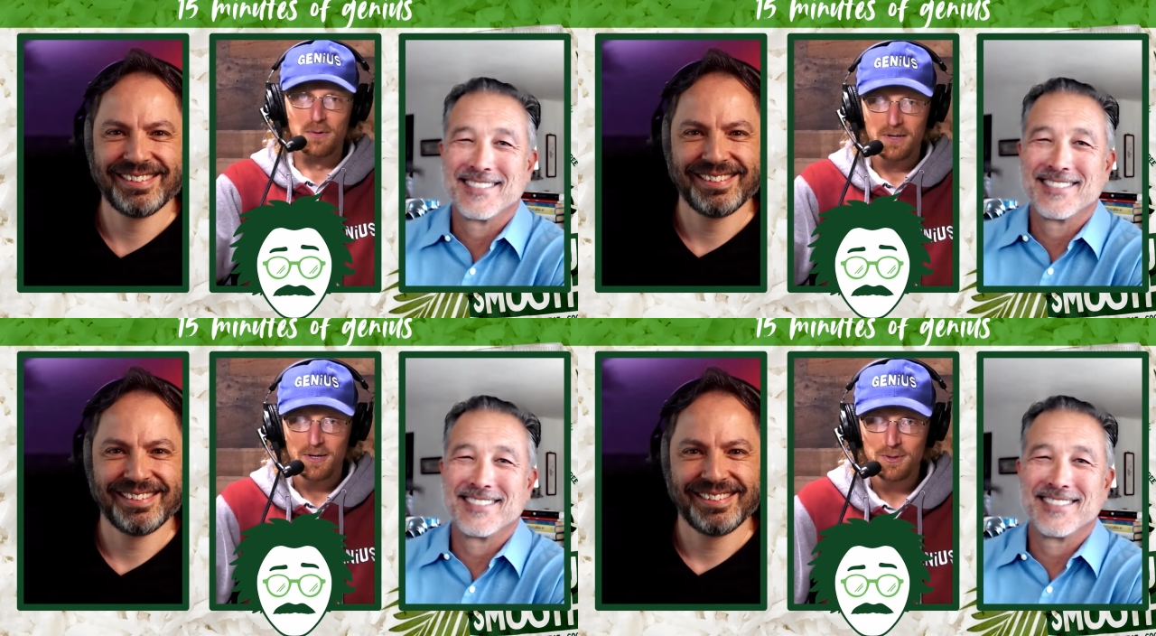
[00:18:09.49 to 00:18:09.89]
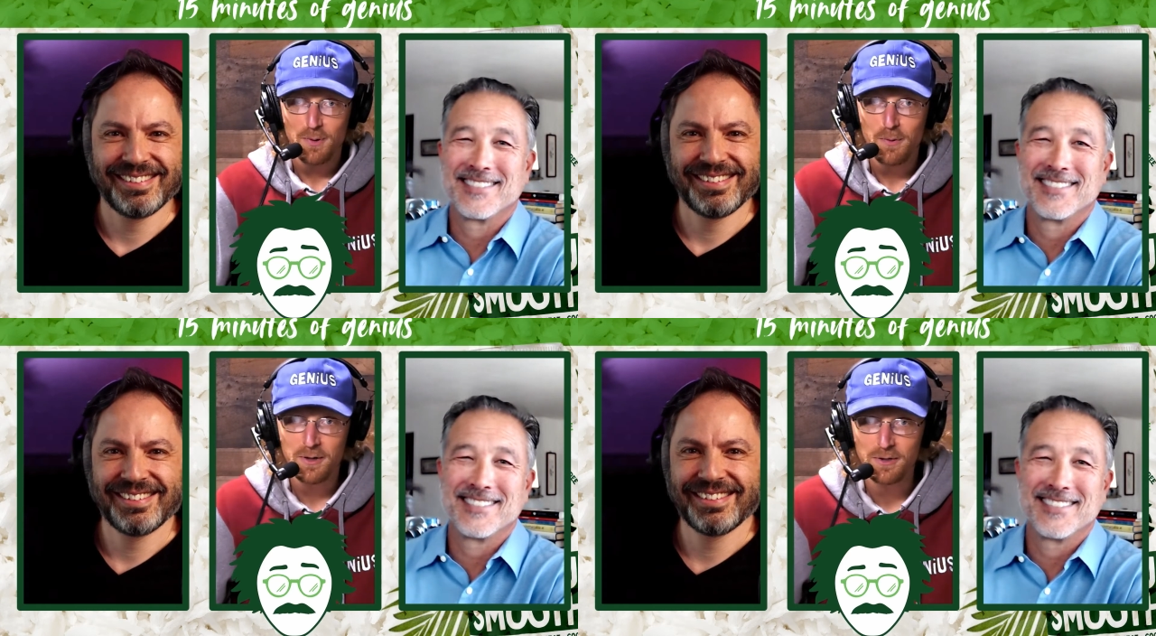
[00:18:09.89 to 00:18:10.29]
Speaker 1: here's what
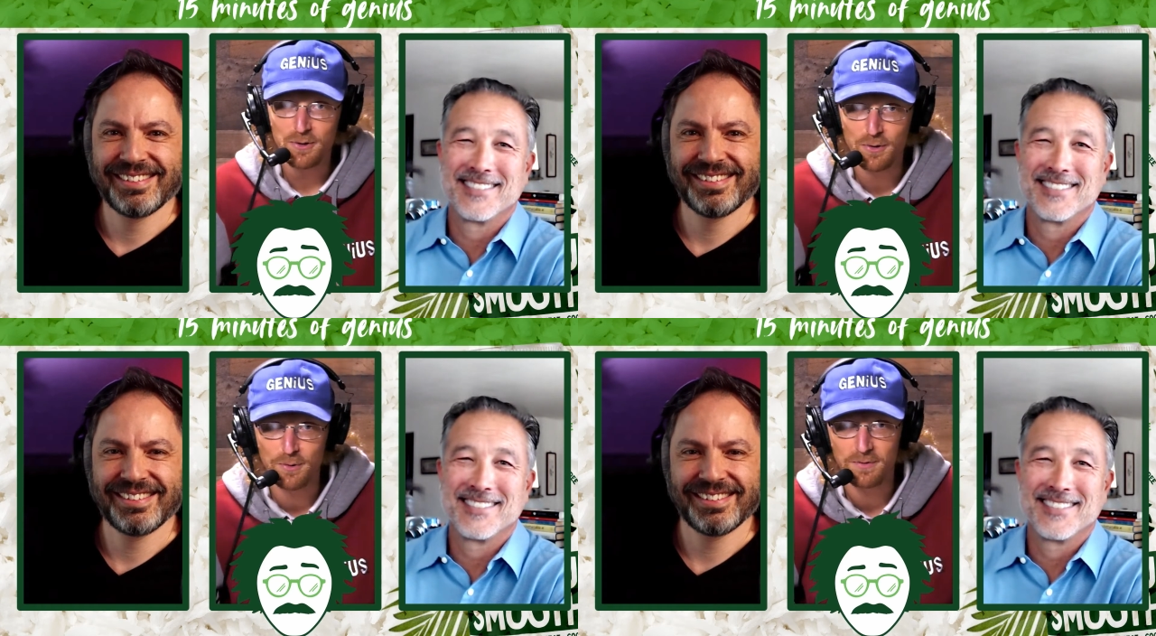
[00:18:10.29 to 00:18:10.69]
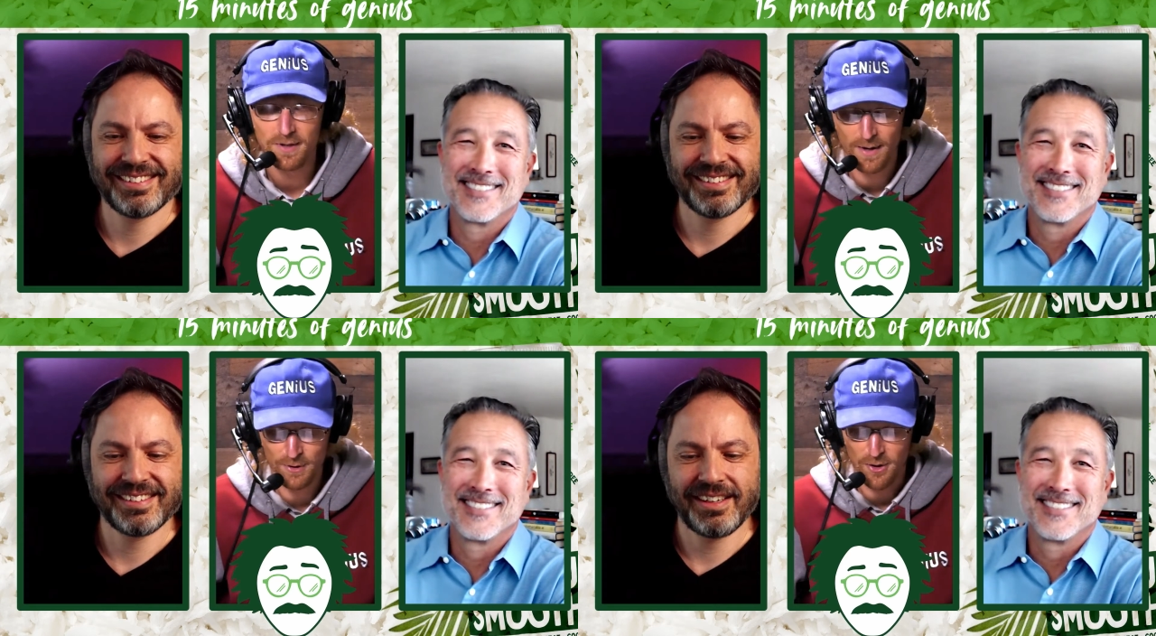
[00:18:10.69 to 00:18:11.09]
we're going to do
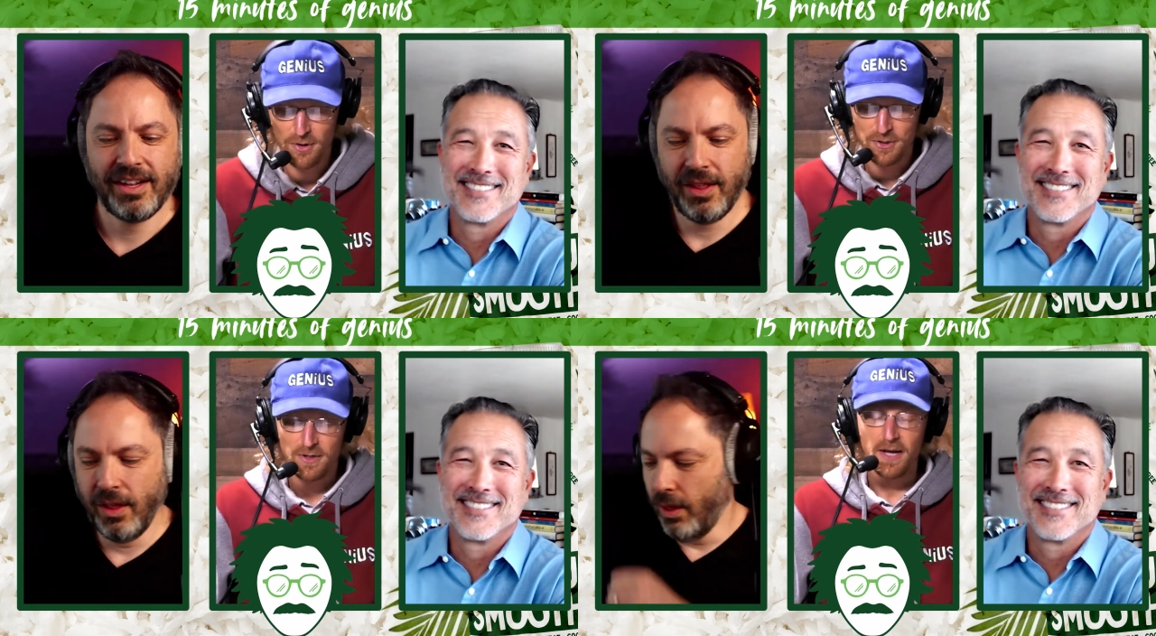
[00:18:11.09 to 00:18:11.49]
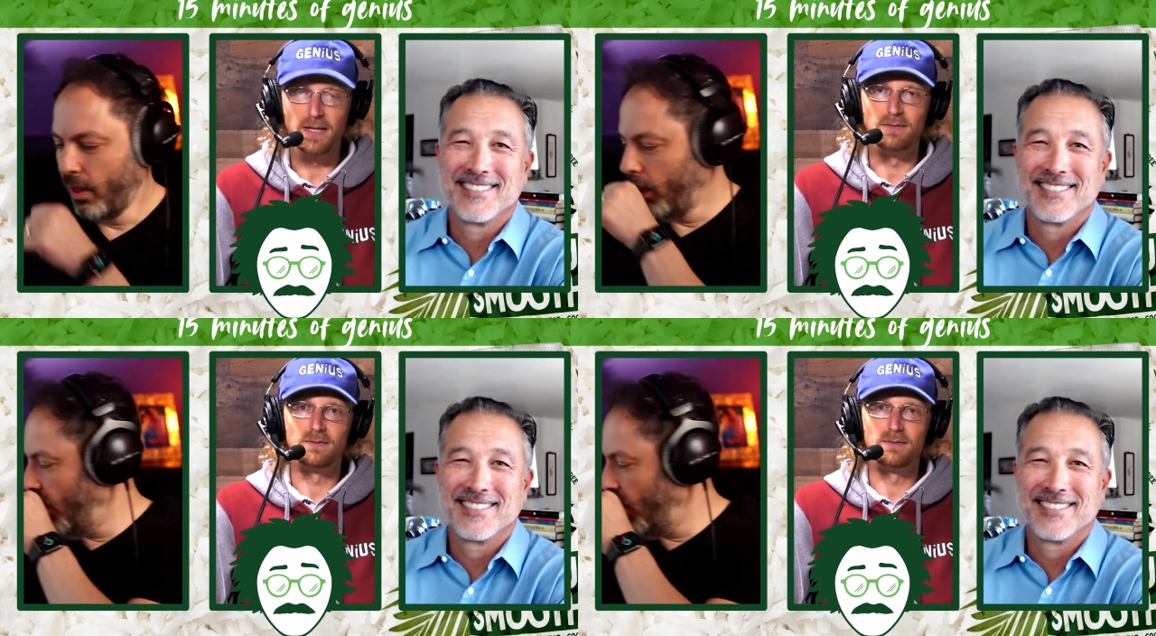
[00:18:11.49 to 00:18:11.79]
I'm going to alternate.